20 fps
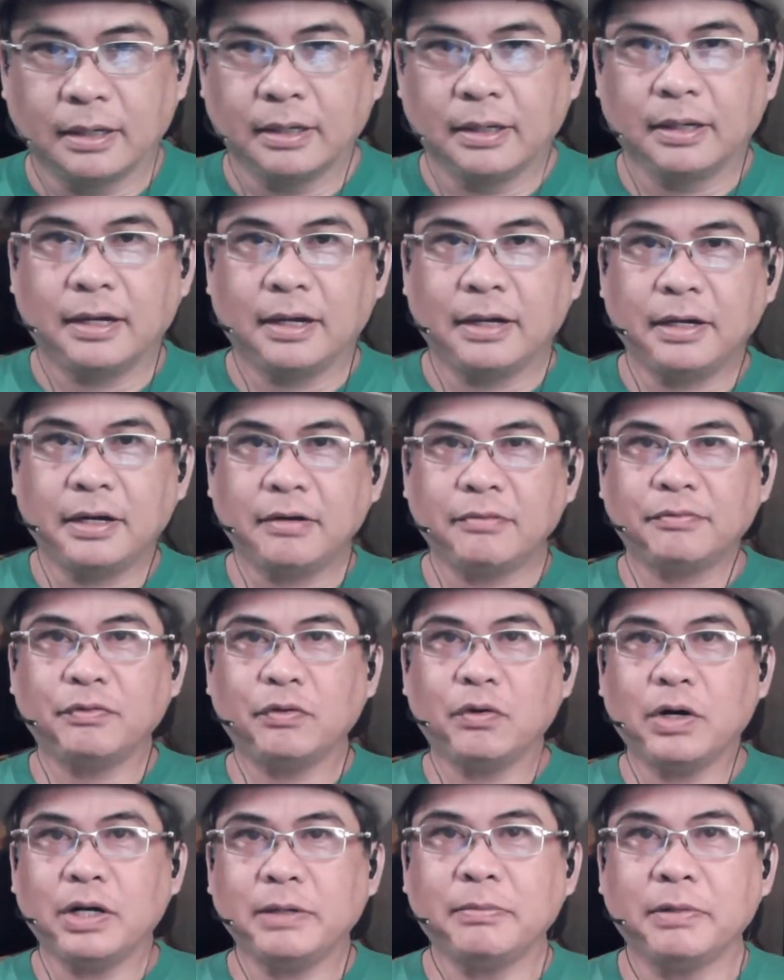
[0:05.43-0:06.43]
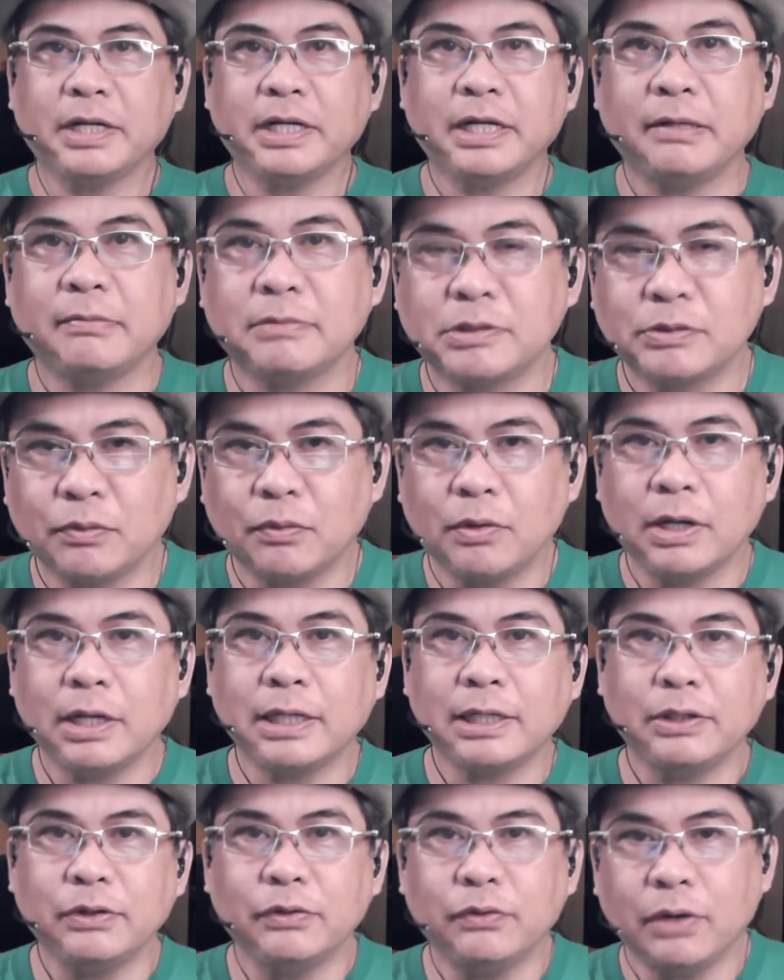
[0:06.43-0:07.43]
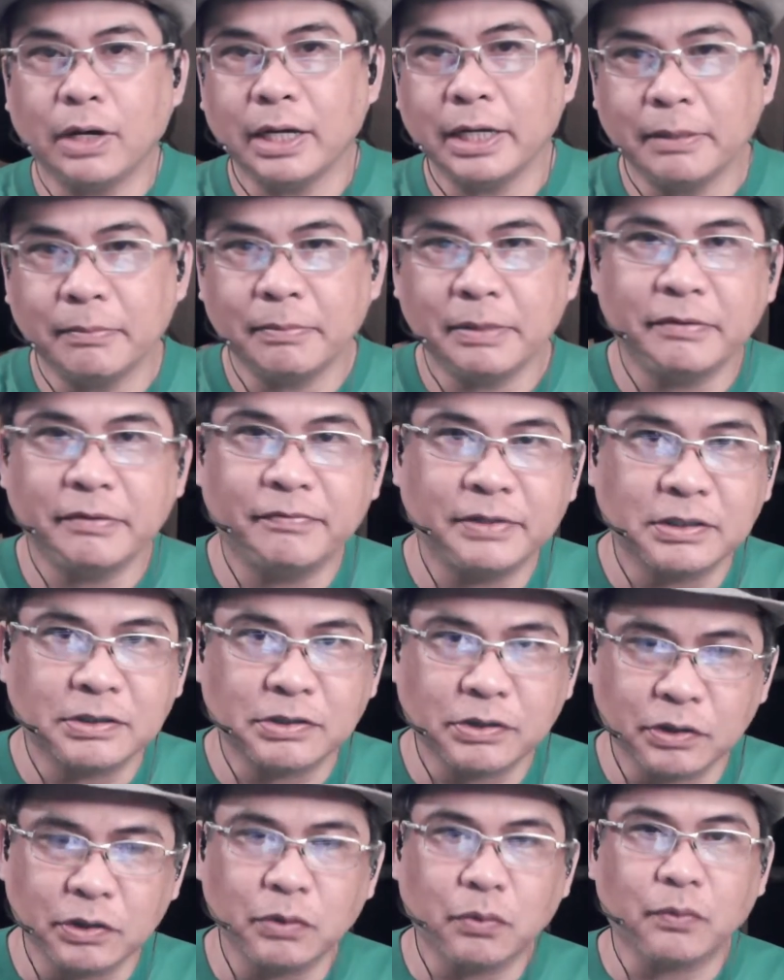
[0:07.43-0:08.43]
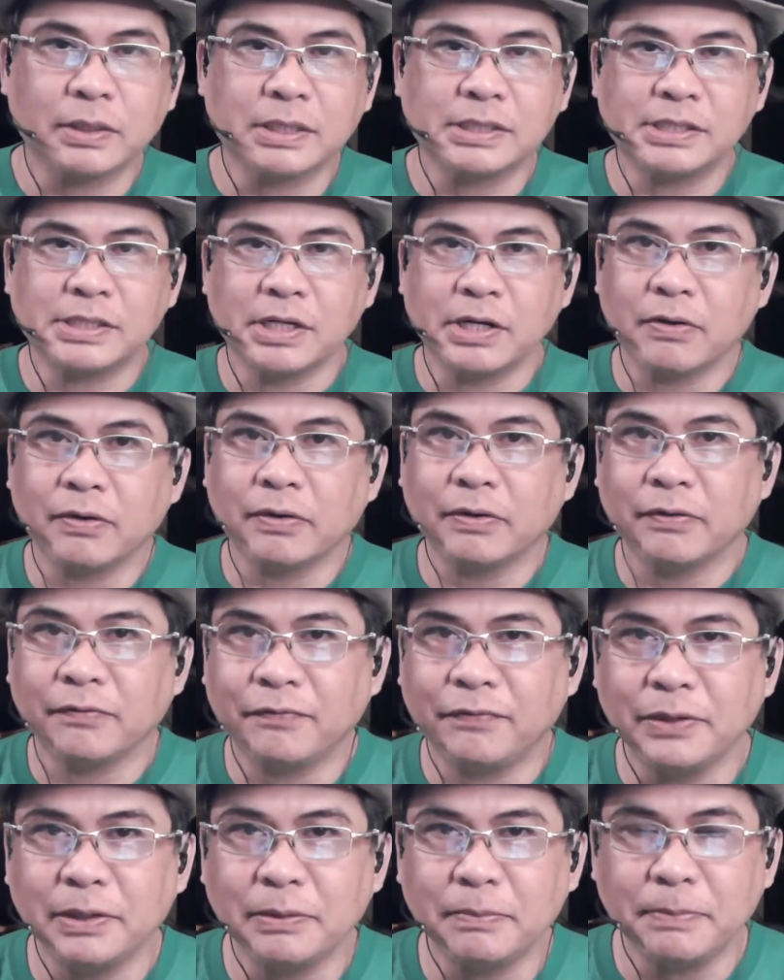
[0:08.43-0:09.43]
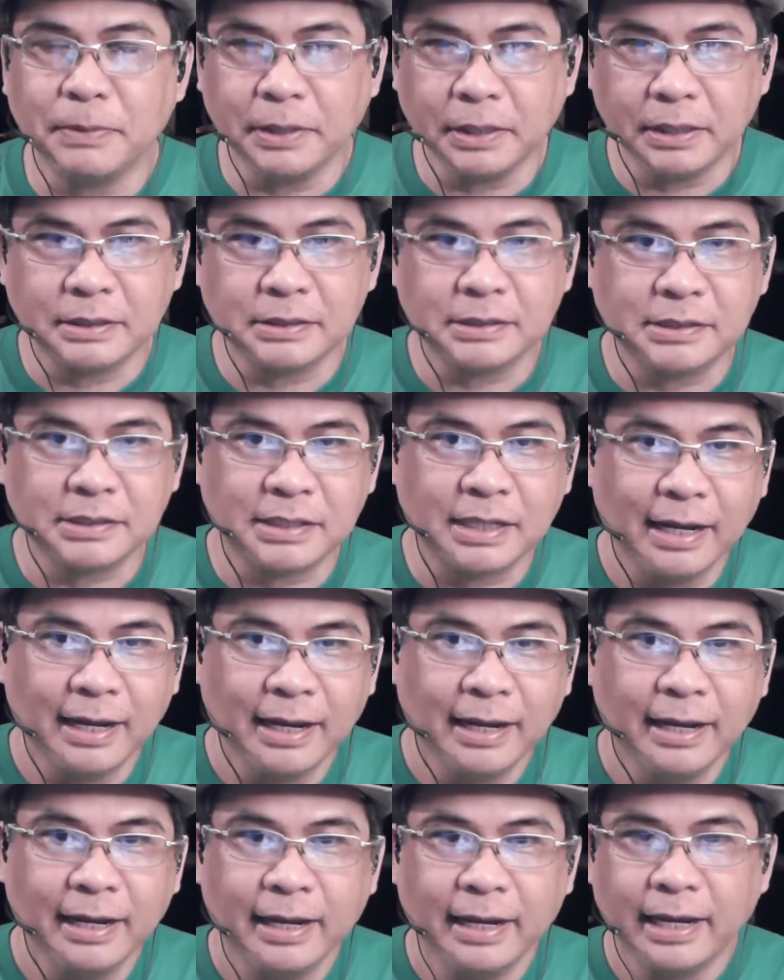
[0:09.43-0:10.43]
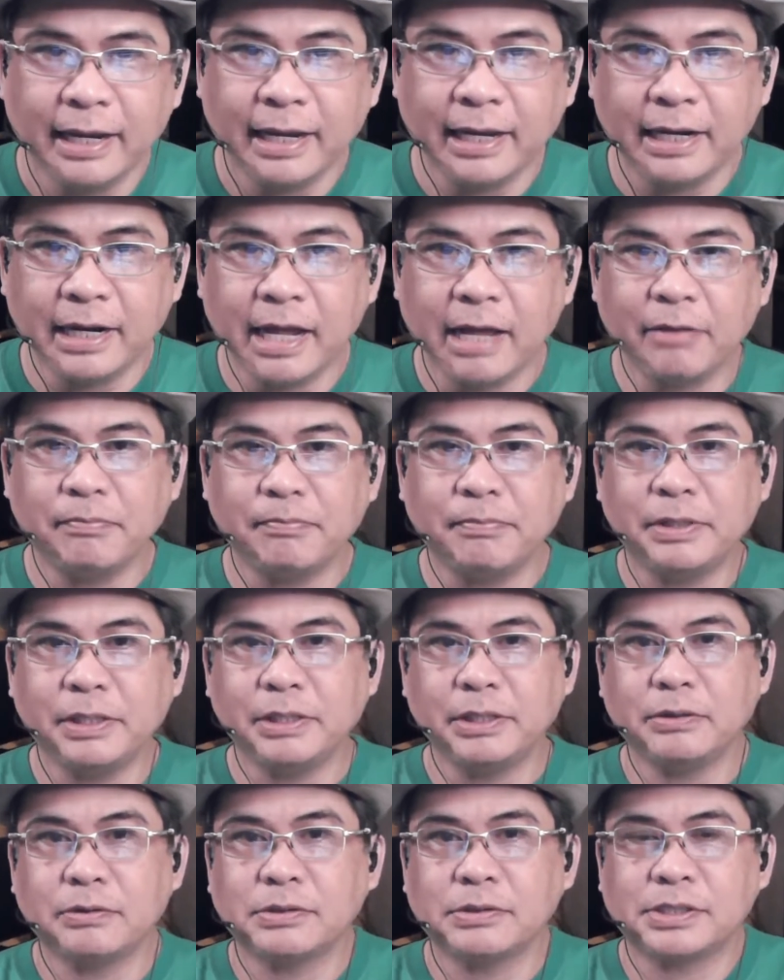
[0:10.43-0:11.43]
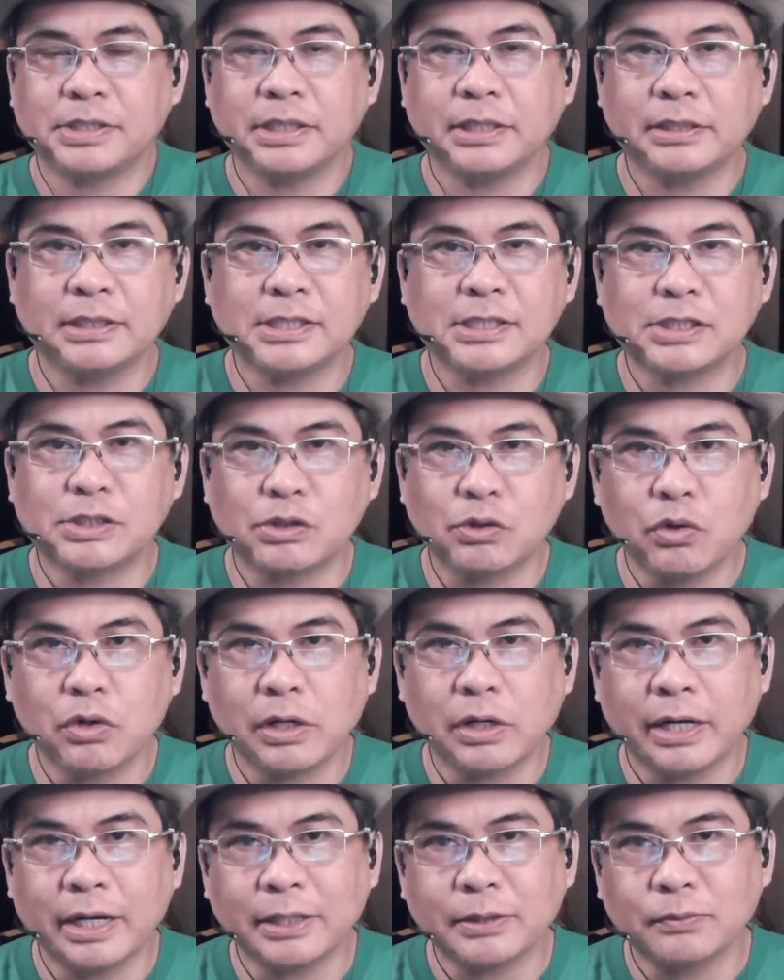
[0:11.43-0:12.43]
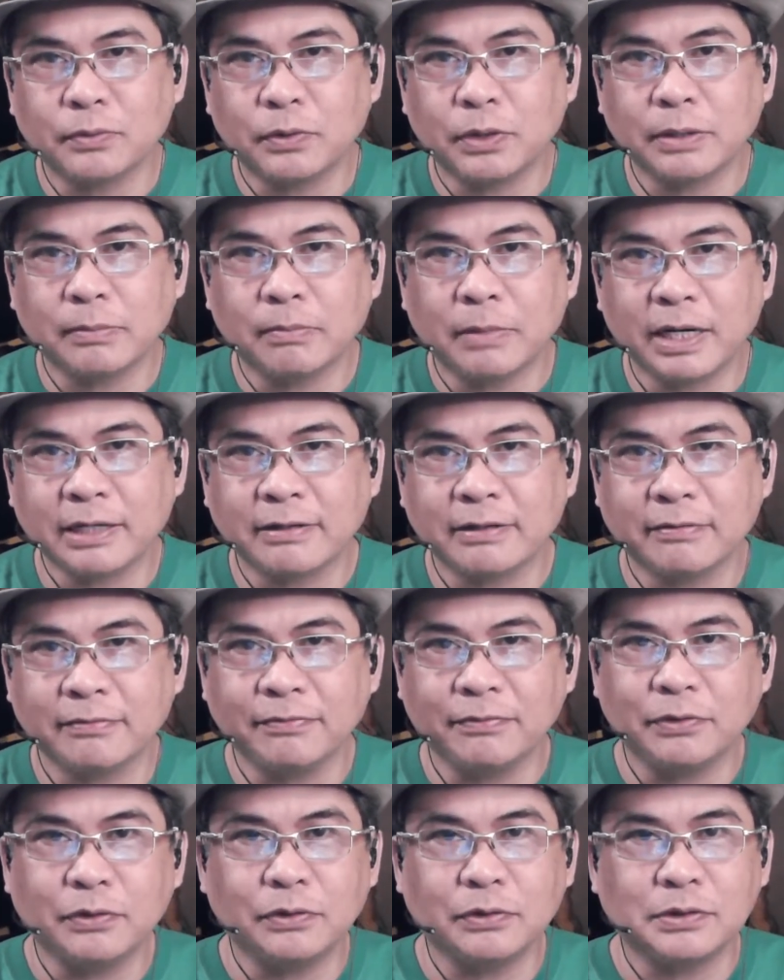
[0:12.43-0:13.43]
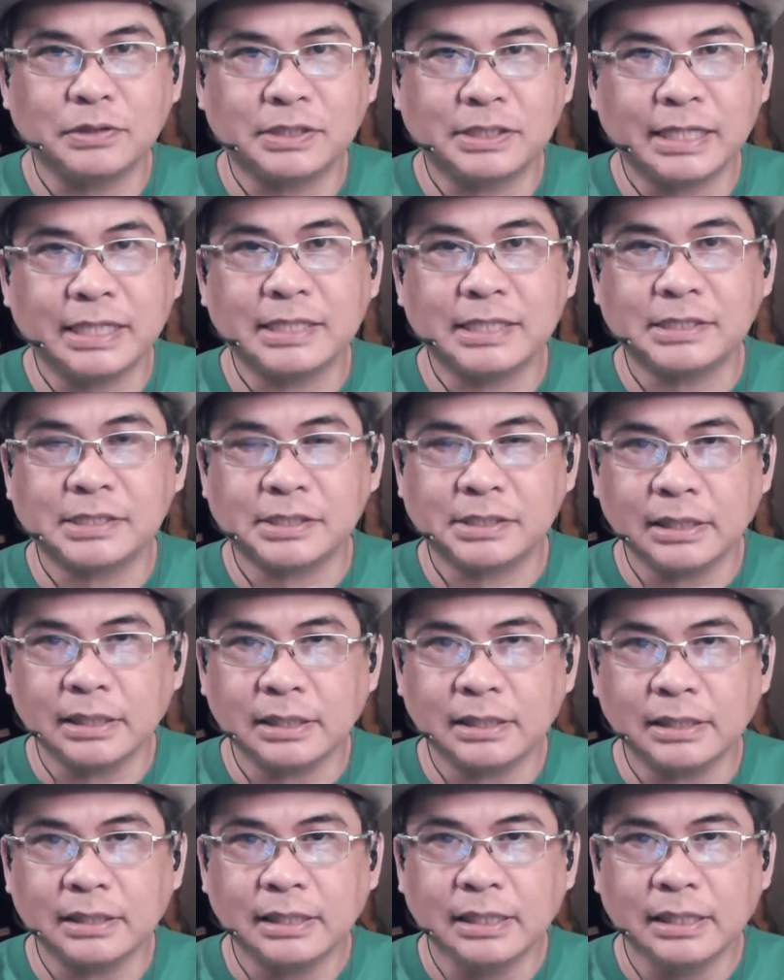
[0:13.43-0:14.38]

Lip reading: Hi everyone, my name is Juan Lu. I am a ventriloquist here in the Philippines, and I've been using the Shure Headworn microphone since the